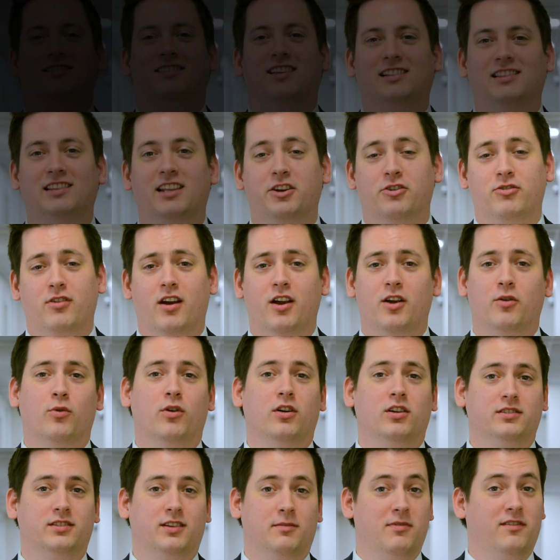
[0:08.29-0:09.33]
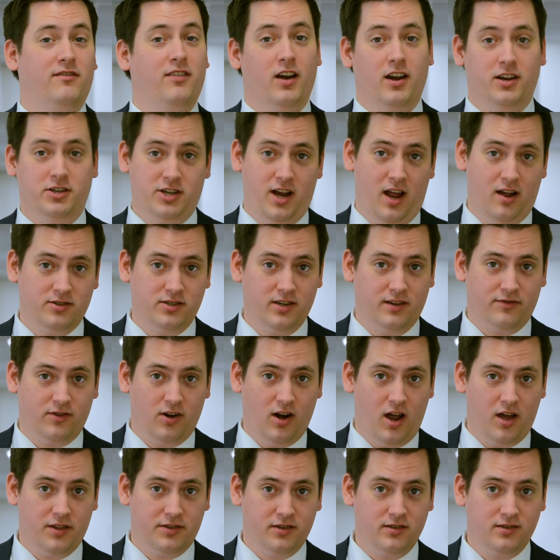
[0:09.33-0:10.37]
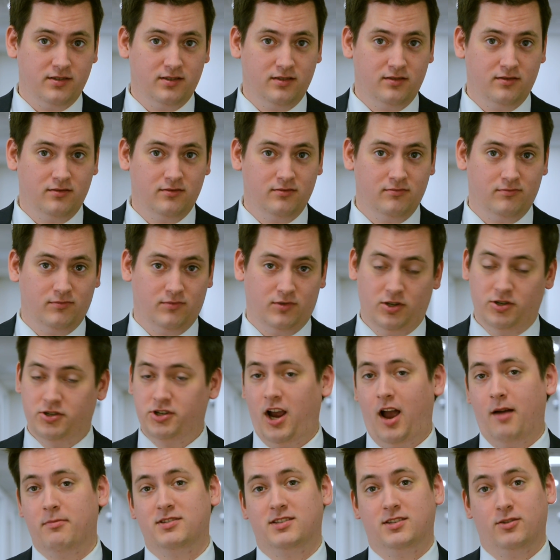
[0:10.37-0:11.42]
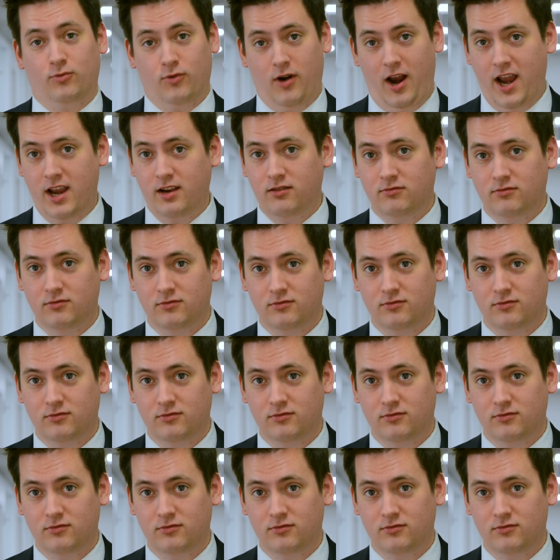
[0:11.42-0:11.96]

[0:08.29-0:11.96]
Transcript: The literary world can be very challenging for authors. Your job is to write,